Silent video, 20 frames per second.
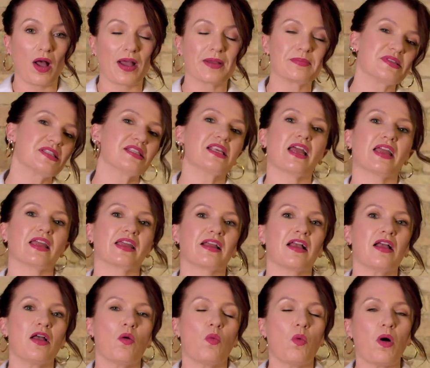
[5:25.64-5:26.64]
I'm saying.
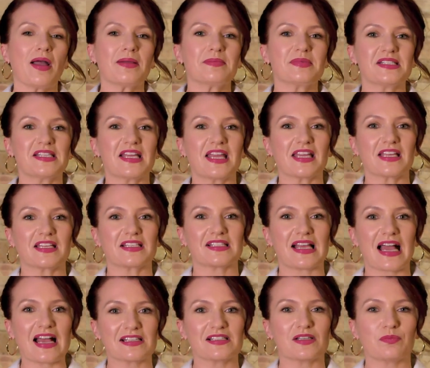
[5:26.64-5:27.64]
What I'm saying is,
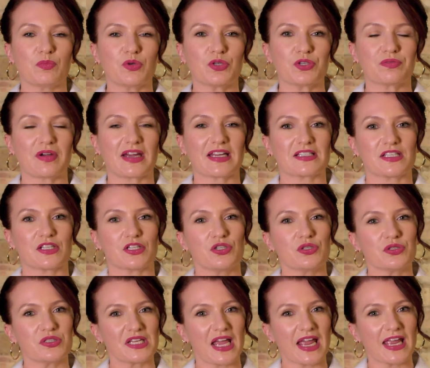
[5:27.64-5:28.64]
as a moderator, you
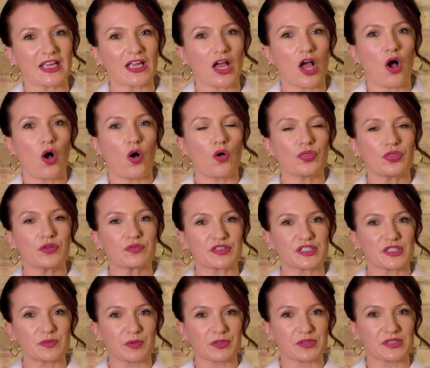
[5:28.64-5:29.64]
take on the
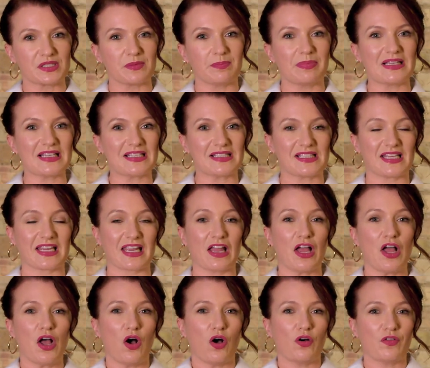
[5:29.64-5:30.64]
responsibility
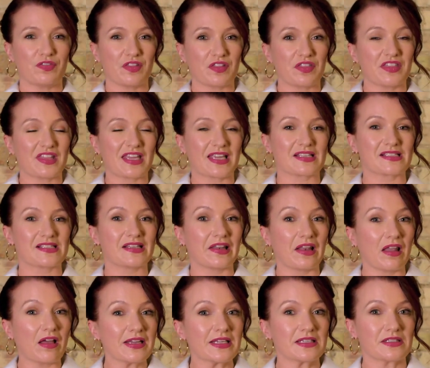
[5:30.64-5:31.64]
of the things
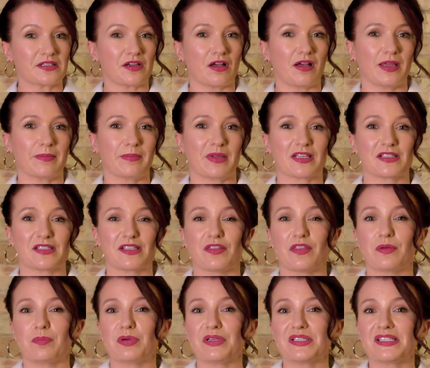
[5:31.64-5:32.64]
like timing so the
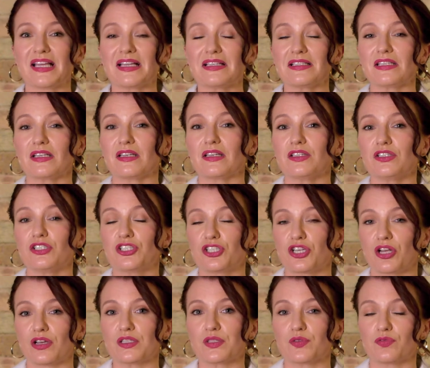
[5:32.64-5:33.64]
presenter can
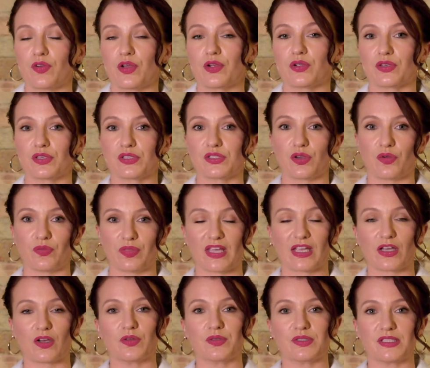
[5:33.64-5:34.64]
just focus on their
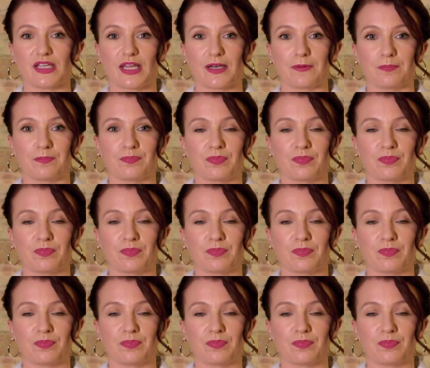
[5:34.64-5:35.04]
content.